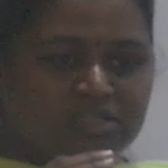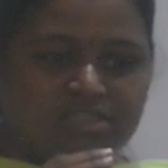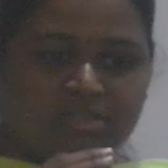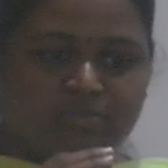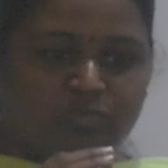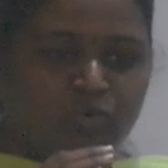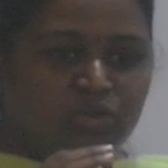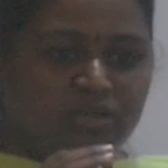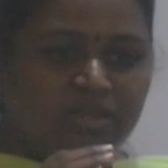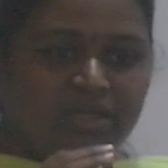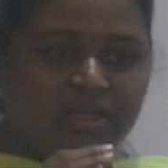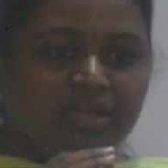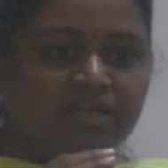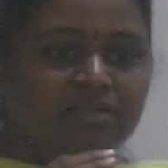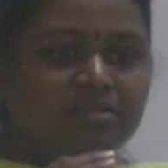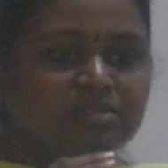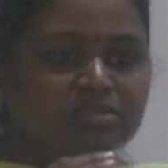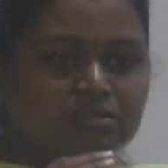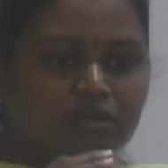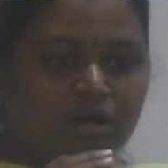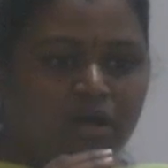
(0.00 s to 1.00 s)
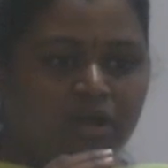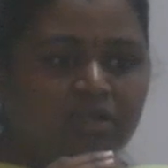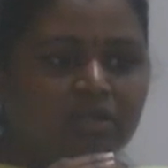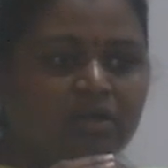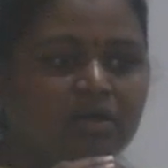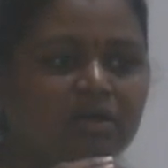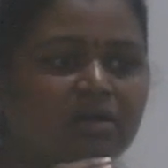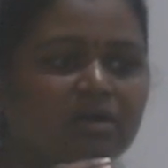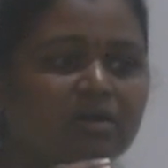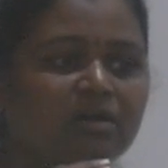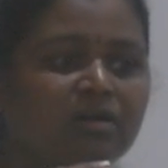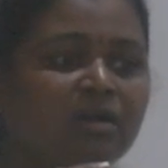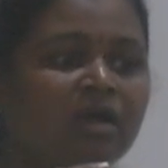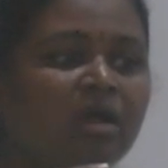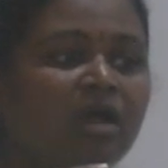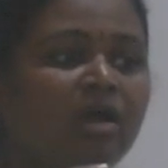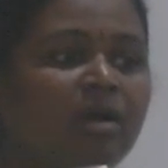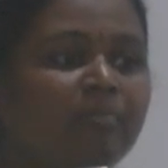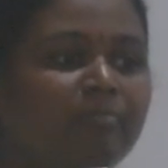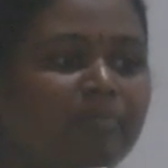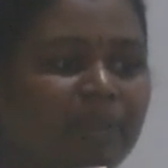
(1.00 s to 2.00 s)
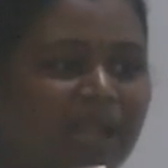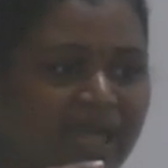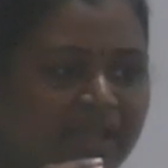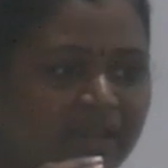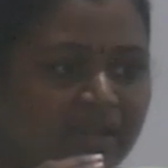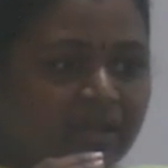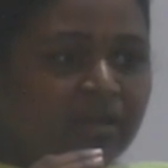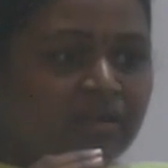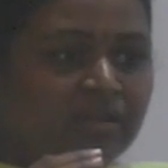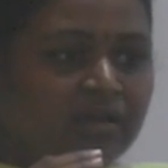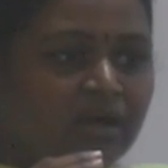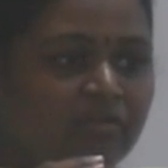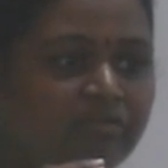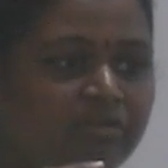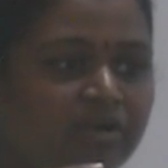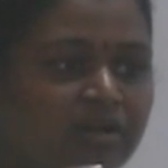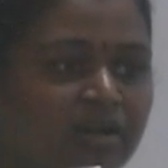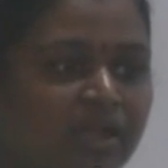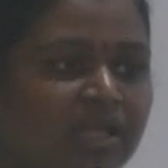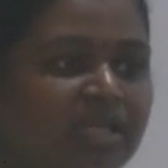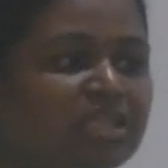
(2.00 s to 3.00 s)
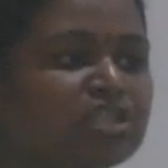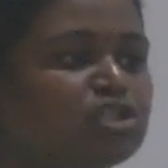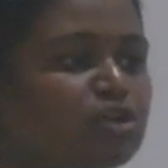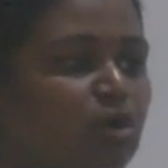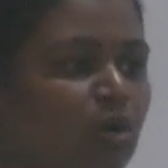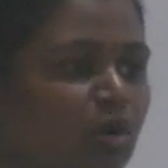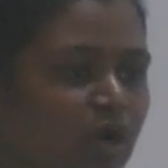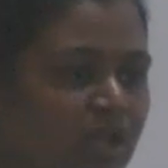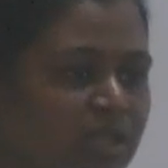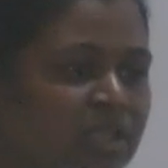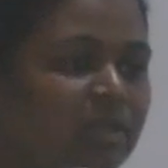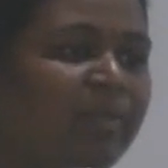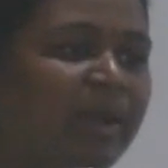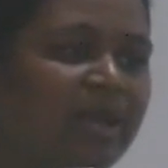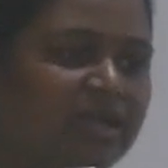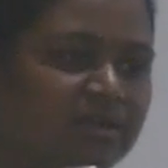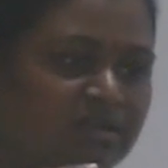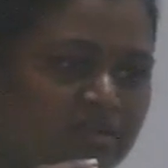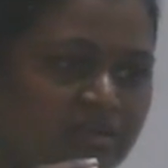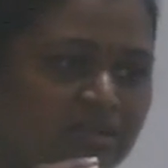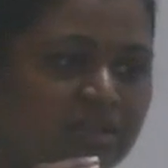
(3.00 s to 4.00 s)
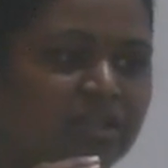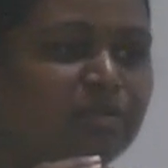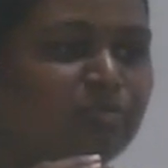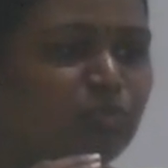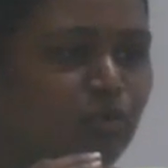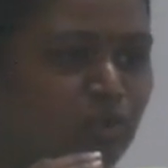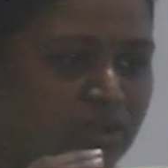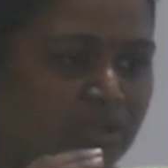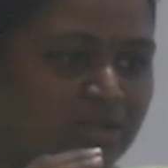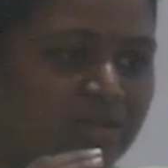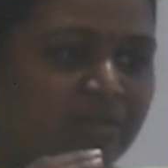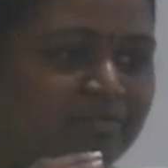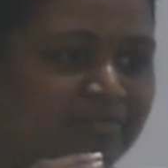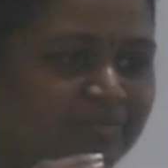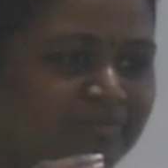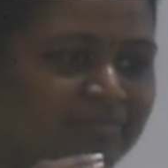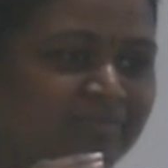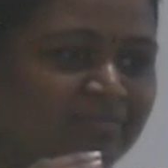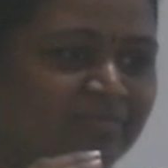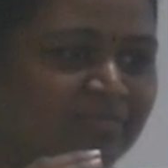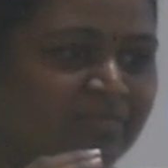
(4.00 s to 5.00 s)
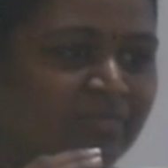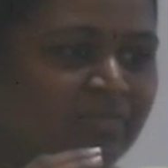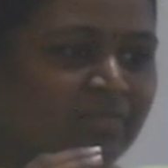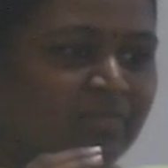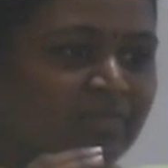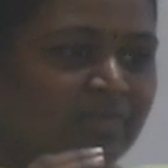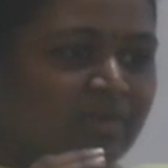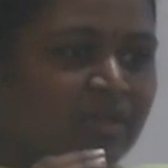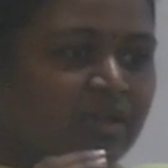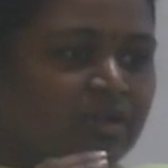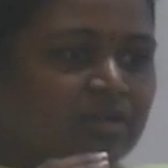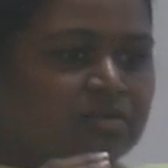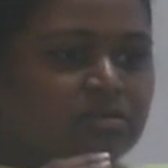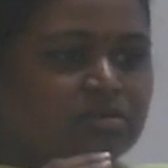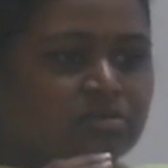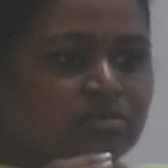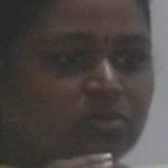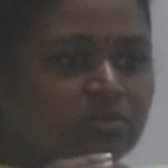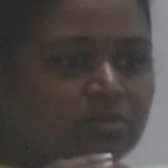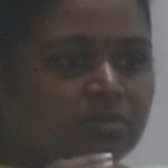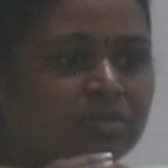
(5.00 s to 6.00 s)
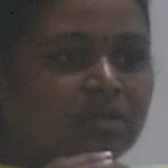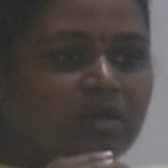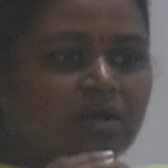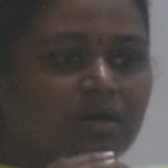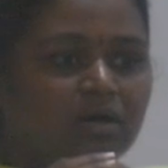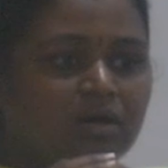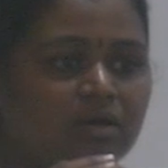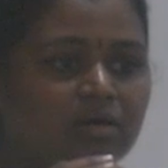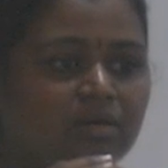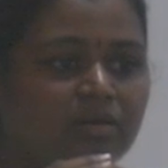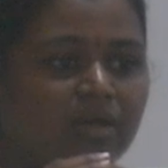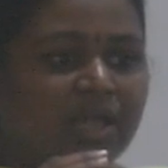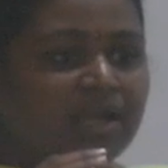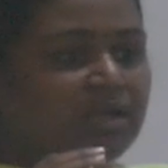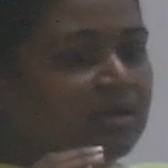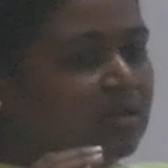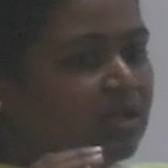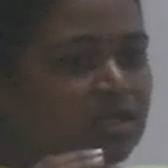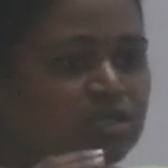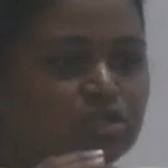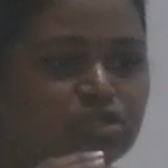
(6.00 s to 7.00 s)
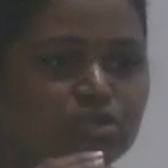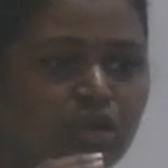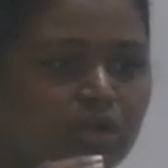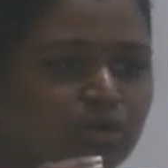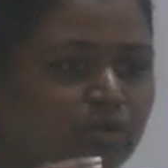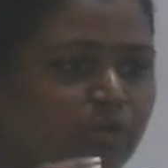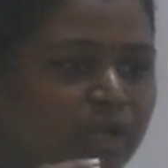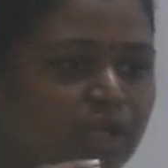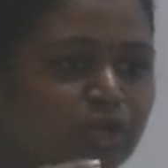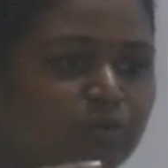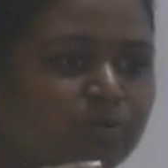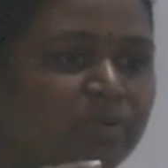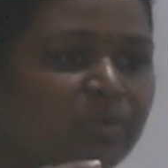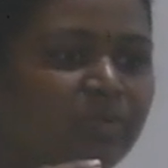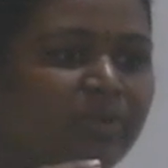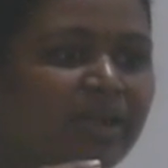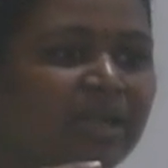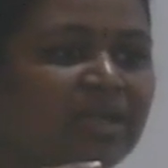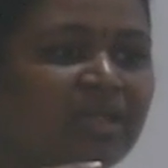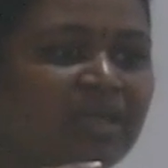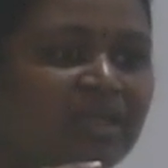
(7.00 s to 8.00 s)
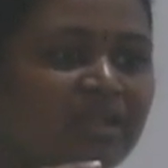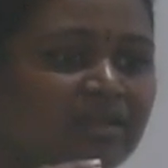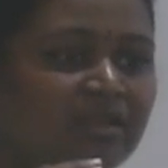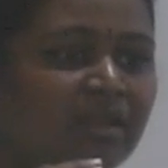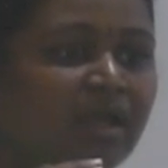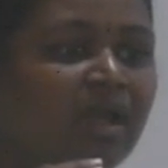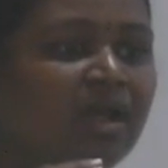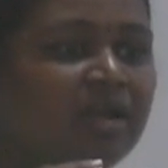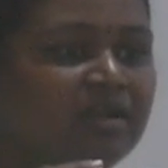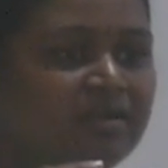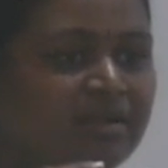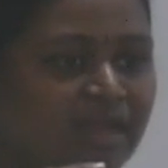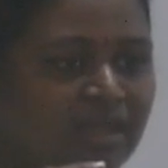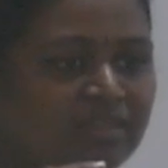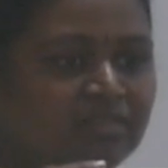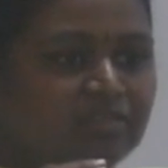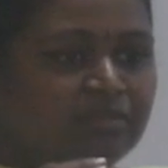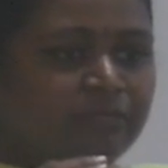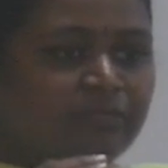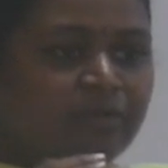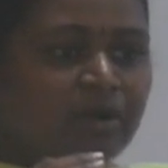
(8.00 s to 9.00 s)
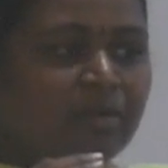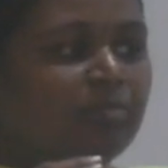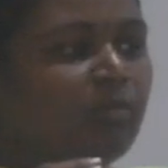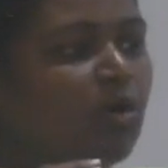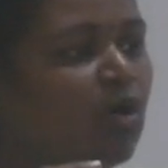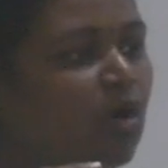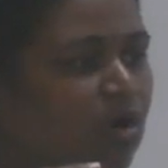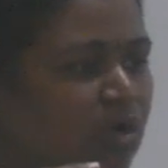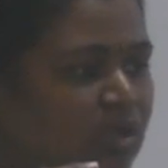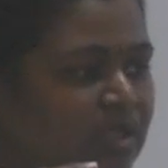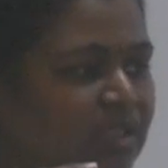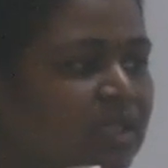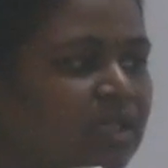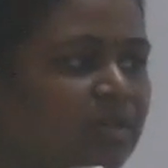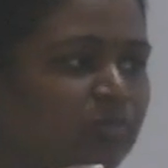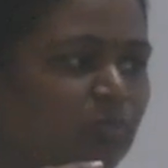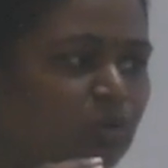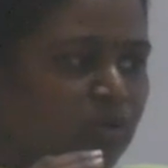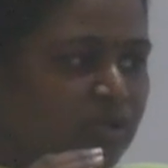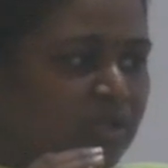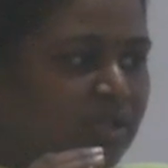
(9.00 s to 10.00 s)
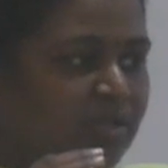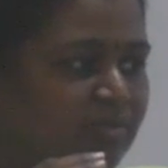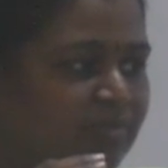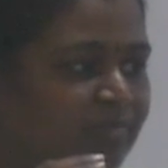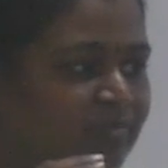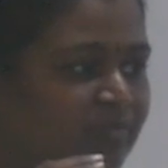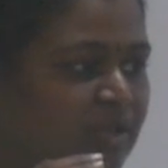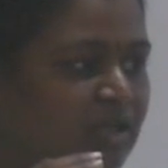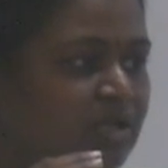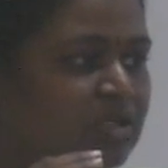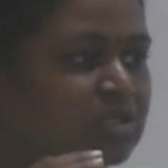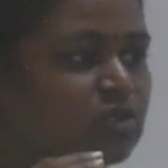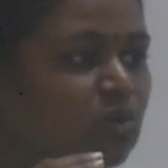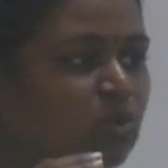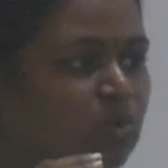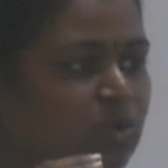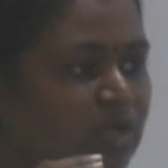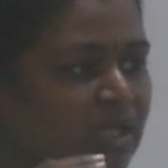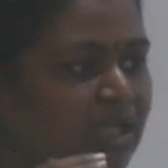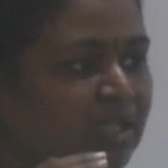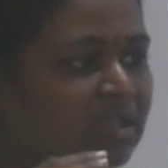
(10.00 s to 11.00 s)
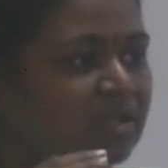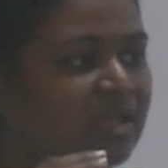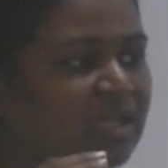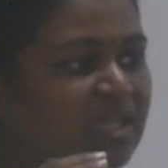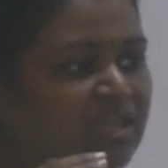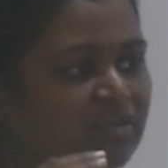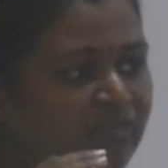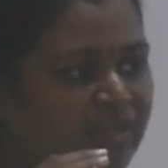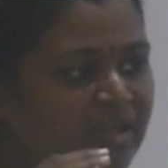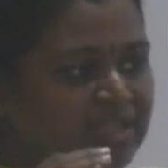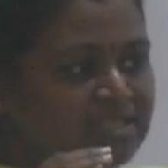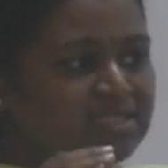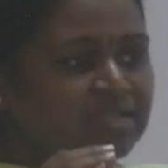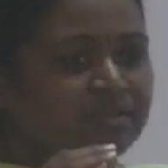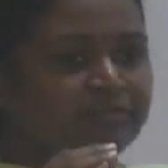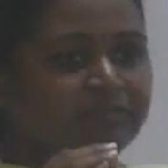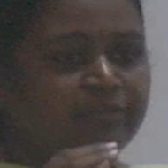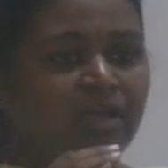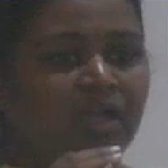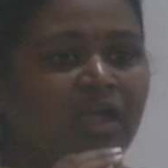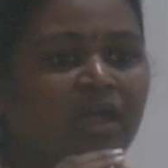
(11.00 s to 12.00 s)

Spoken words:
pneumoniae. It is not a blanket cover against all the bacterial pneumoniae. So, and it is not going to prevent an death from all the pneumoniae. It is only the invasive